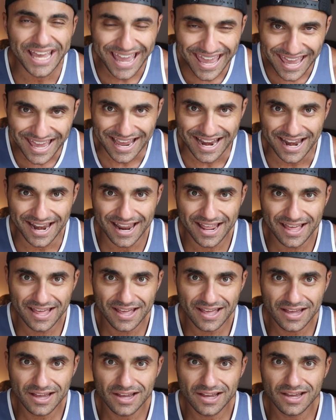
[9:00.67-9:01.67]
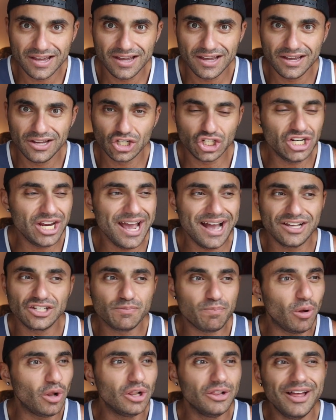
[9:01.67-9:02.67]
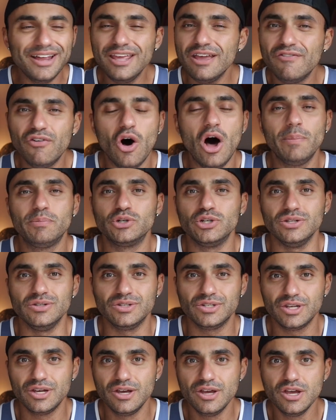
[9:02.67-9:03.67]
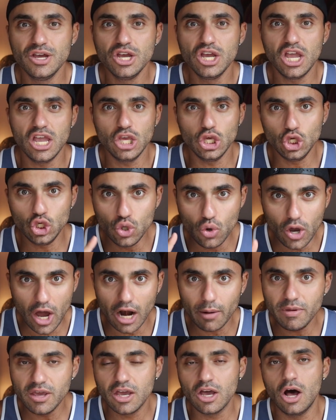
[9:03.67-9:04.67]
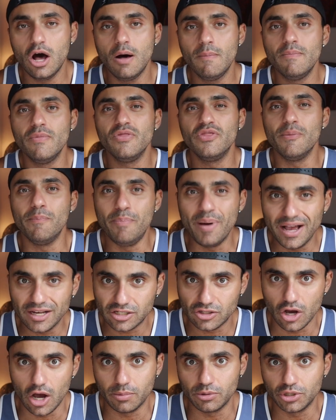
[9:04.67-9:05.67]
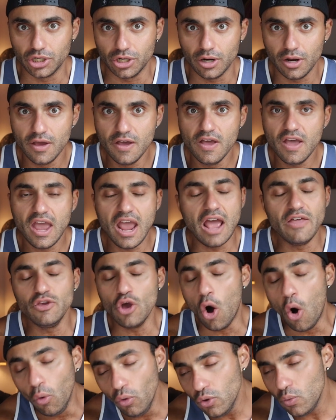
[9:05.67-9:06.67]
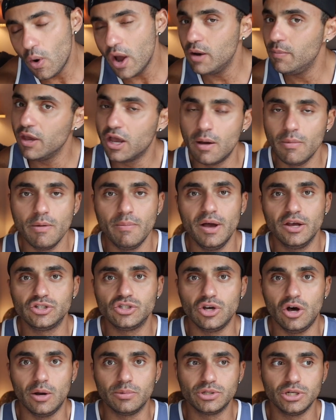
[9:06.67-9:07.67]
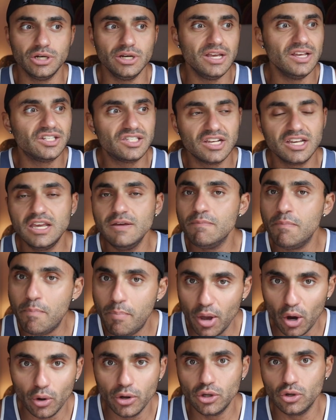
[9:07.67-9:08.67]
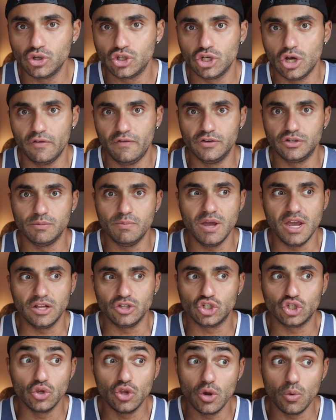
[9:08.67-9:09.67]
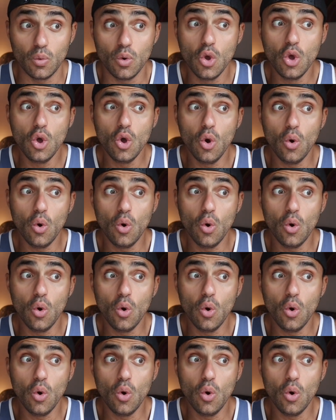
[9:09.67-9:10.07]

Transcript: can. She has plenty of options. You got to become the best option. And the only way to become the best option is to keep building yourself as a man, so that